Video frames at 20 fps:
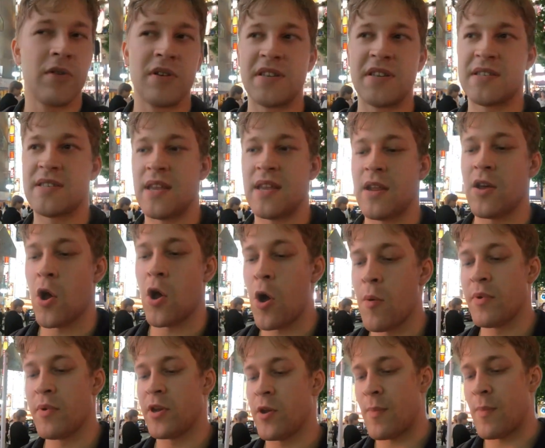Sit at home
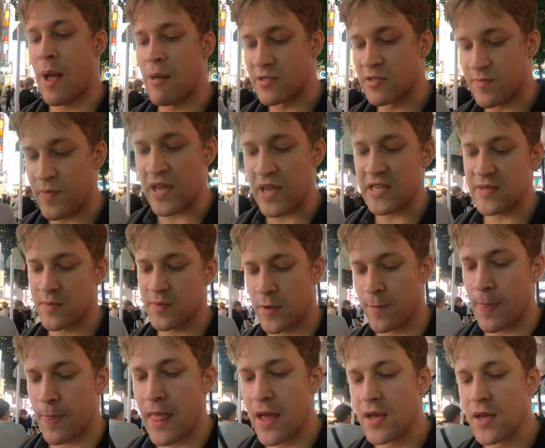in your mom's basement,
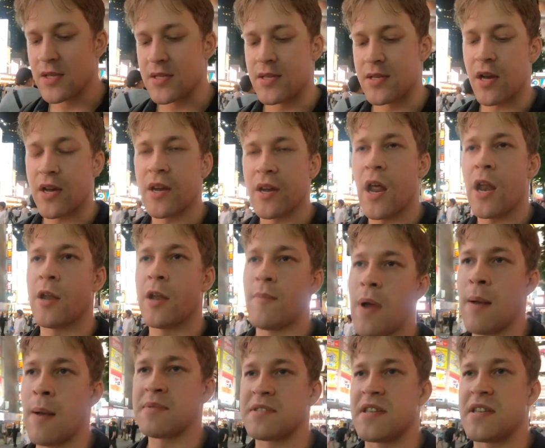sucking on your
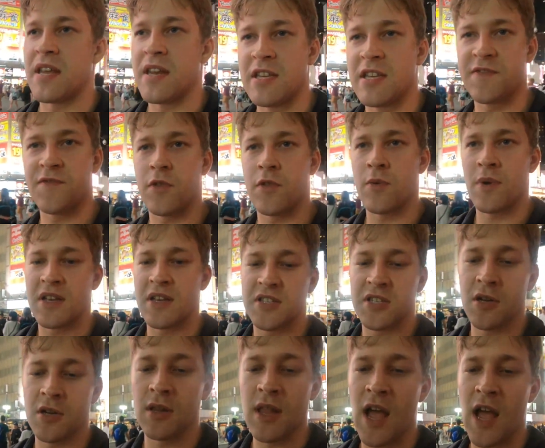mom's titties for the rest of
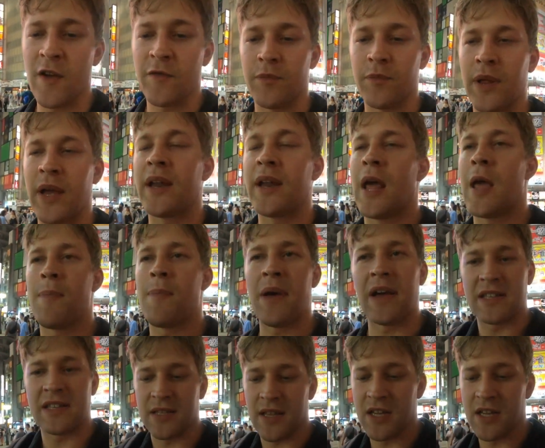your life, playing
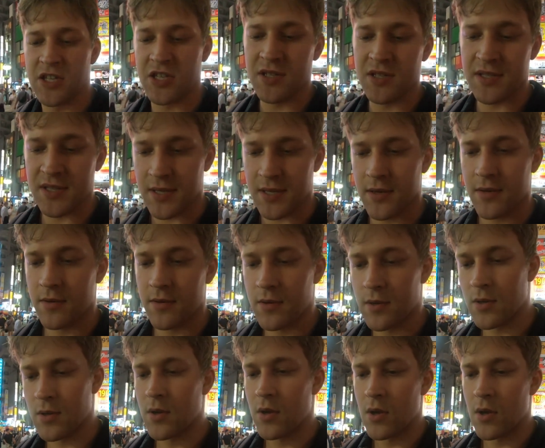Apex Legends?
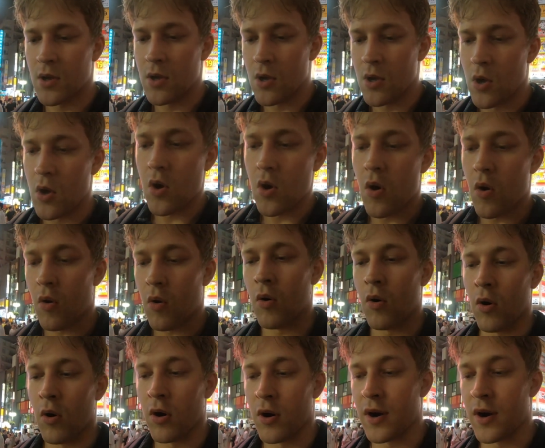
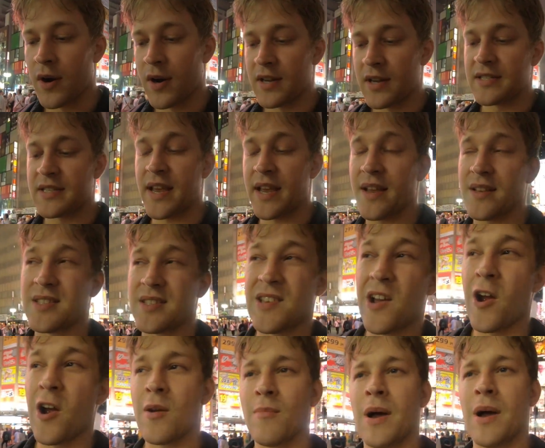Or saying,
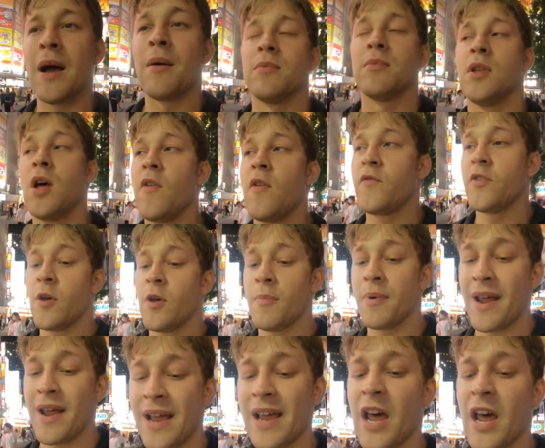sorry mom, love you, but
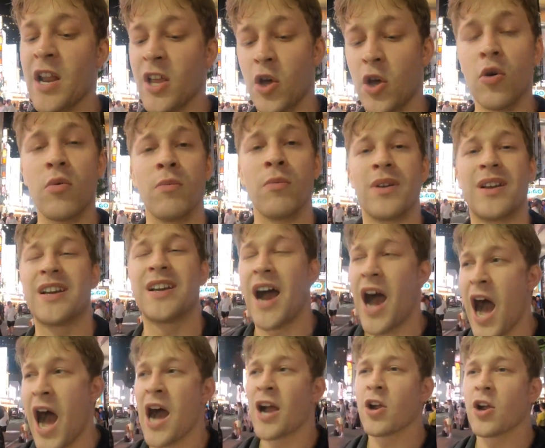I gotta go
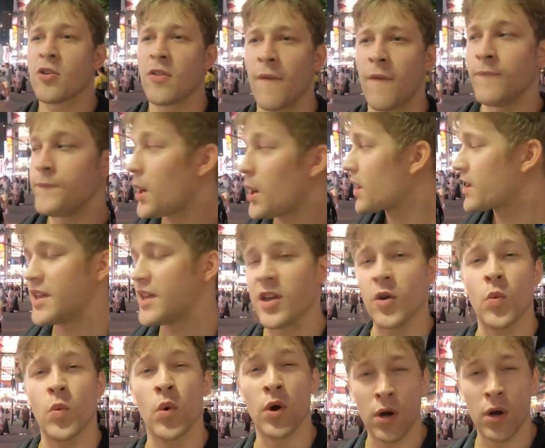conquer the
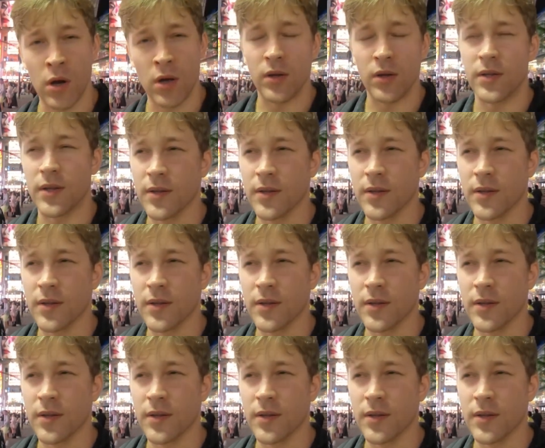fucking world.